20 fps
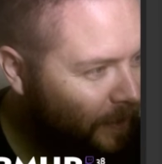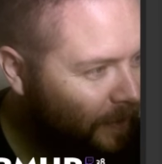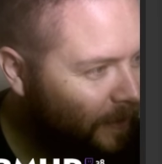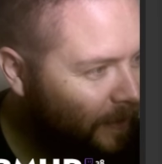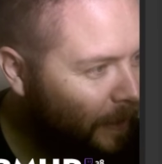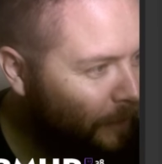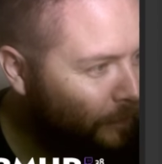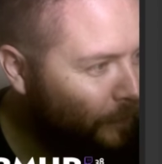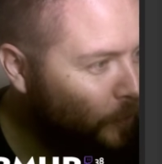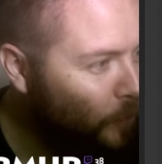
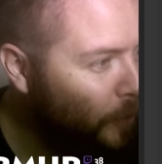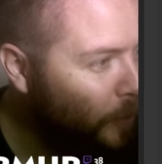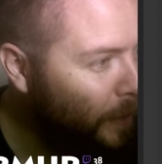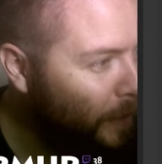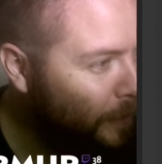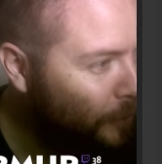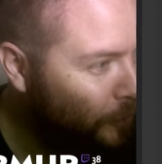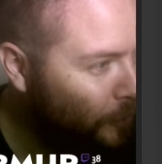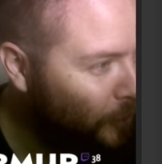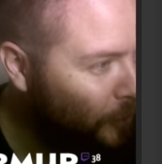If you're
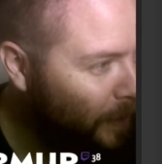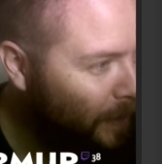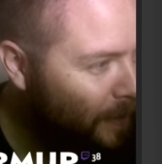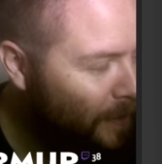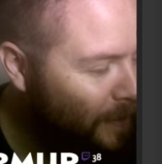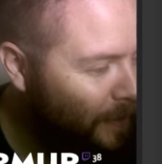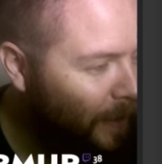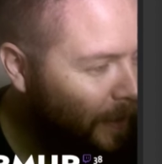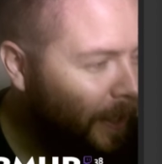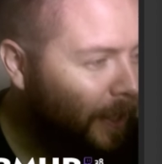gonna
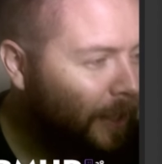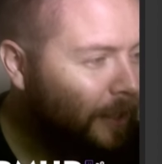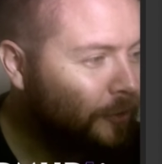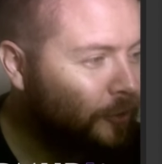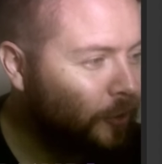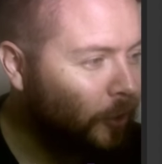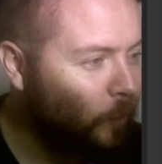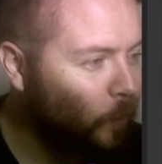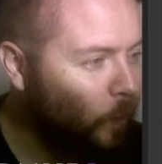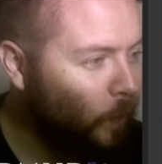suggest
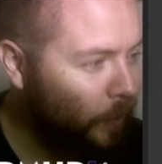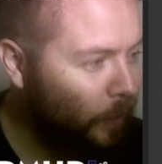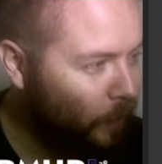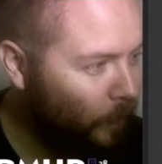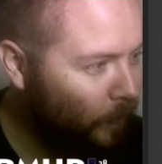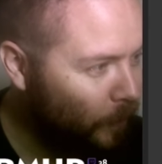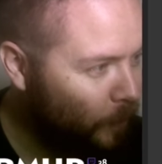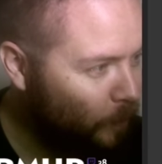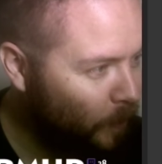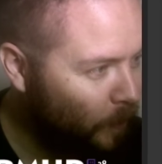draw war
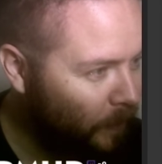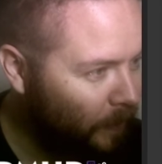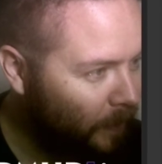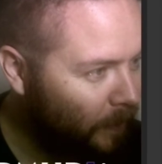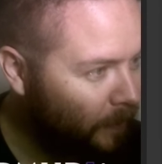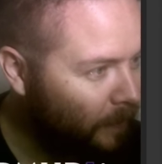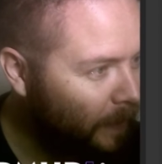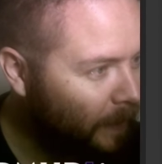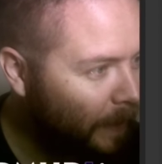correspondent,